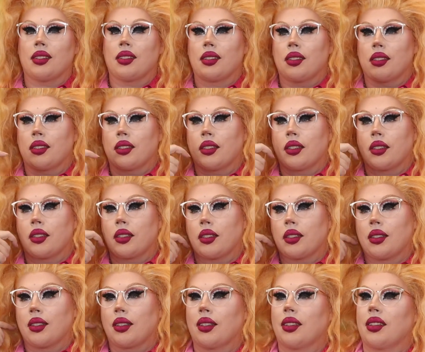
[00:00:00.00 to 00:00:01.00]

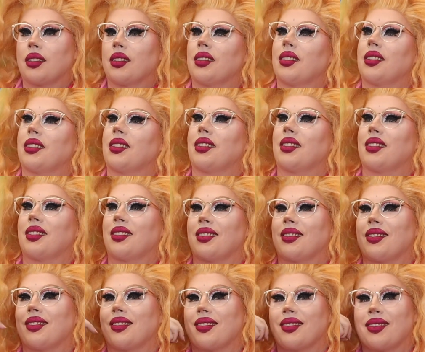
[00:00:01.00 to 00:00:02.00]

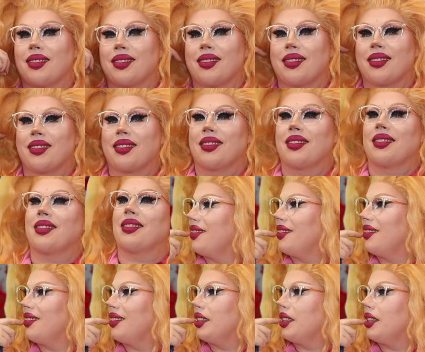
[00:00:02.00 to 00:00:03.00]

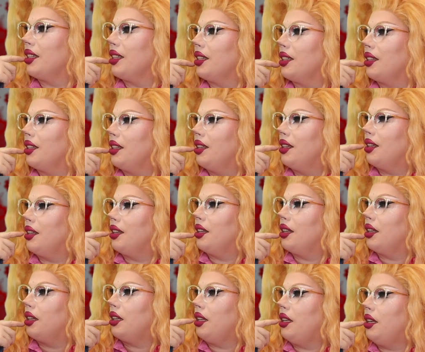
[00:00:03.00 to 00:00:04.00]

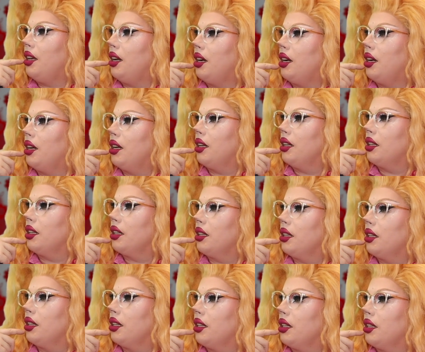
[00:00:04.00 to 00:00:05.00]

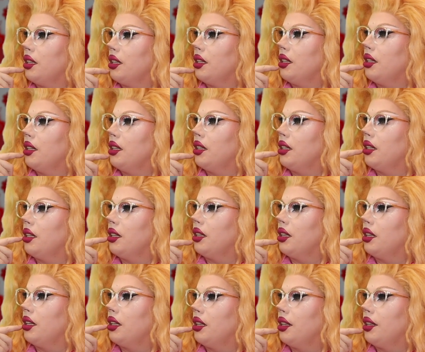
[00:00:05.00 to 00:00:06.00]

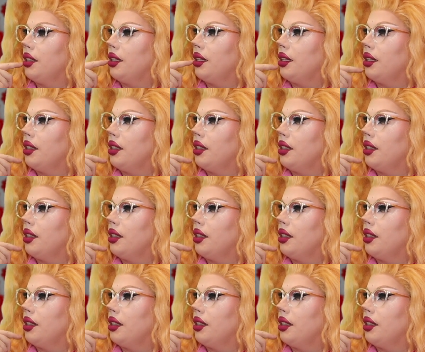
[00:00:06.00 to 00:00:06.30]
No words are spoken by the person on screen.